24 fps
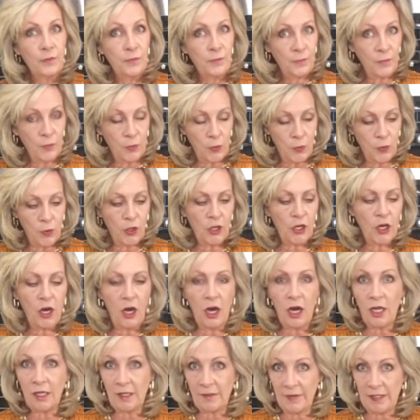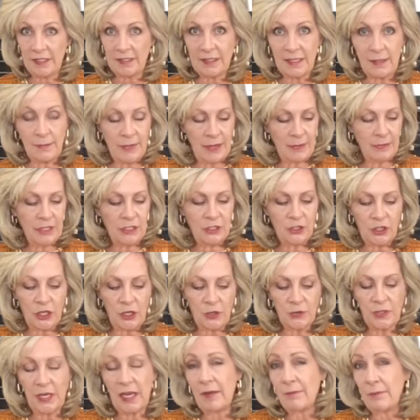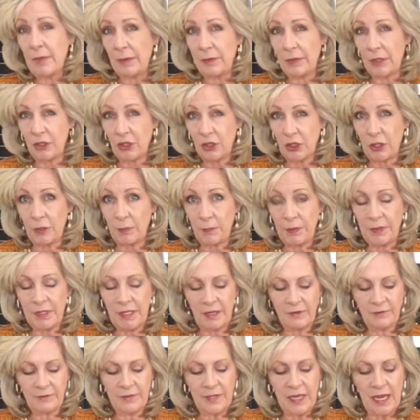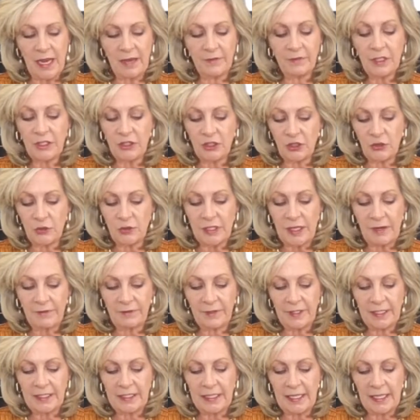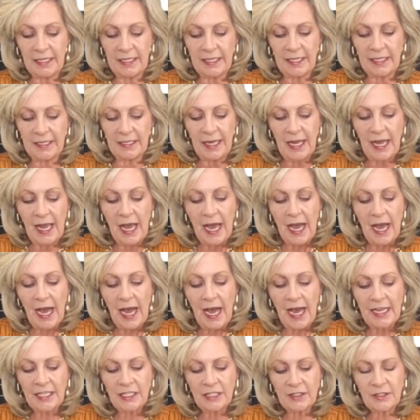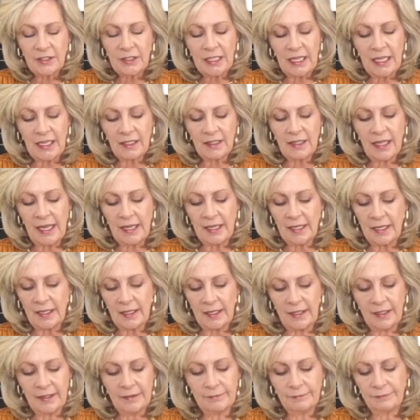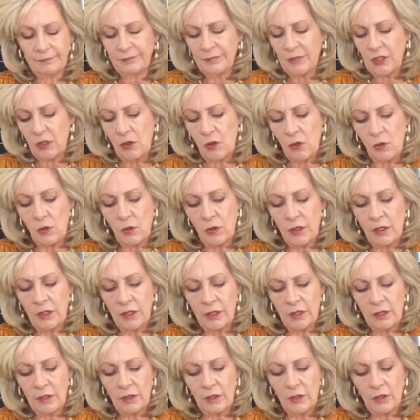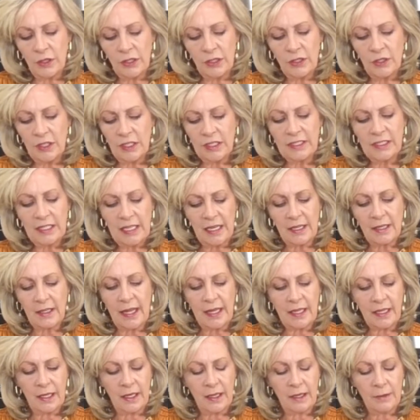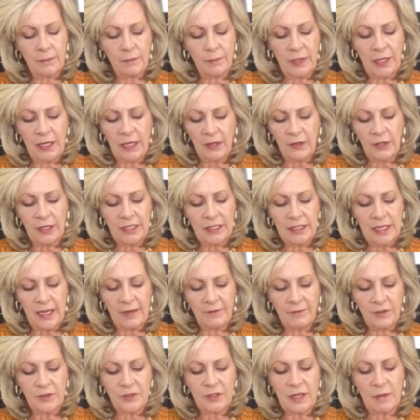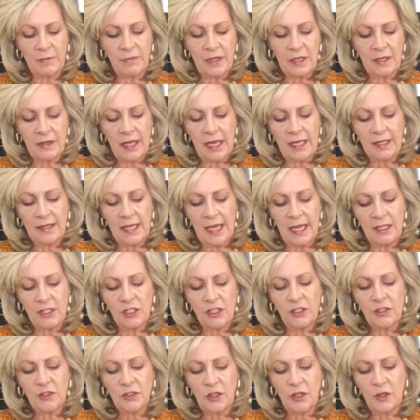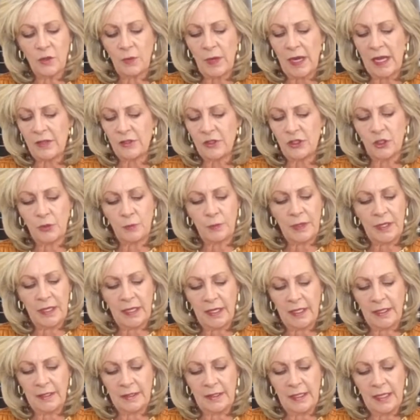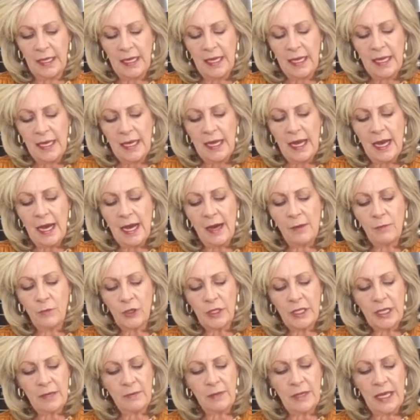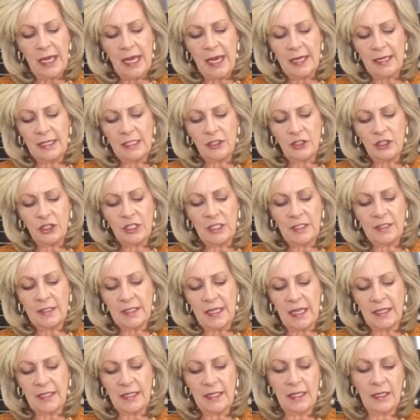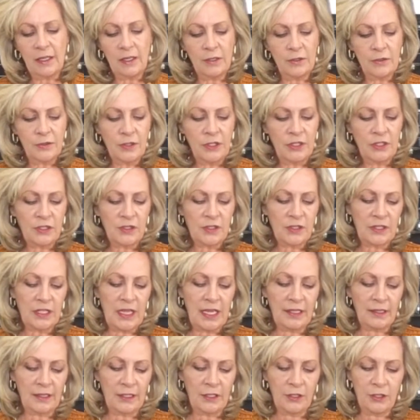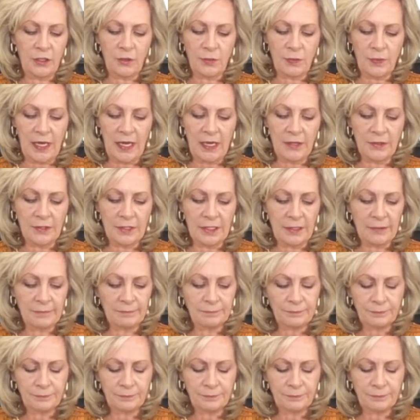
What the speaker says: For all of us that maybe don't have maybe a sharp enough knife, because you definitely need it, I just take like a core, or you can take like a paring knife or something like that, and just go around your pit. We're going to be adding cheese on here, so you just slightly go around it.